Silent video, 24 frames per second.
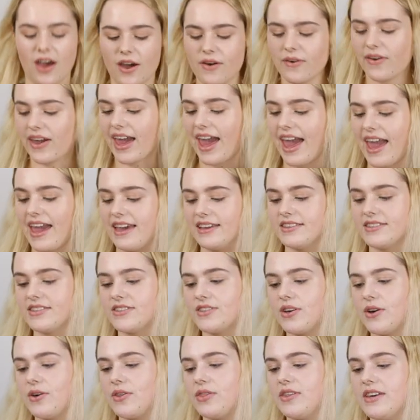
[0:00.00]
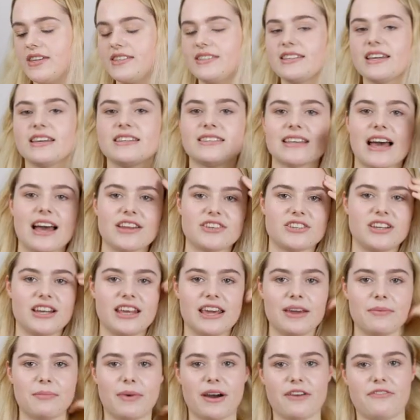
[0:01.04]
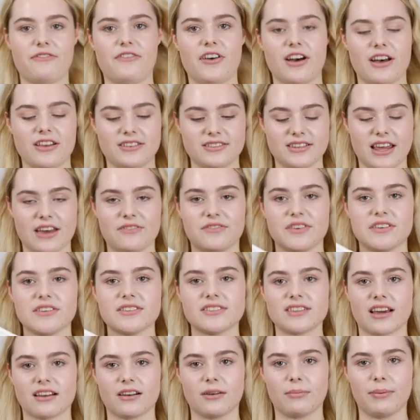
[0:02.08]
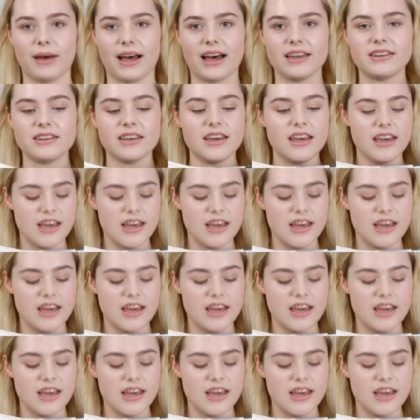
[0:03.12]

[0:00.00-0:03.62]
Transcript: Okay, so this is actually my first ever saddle pad.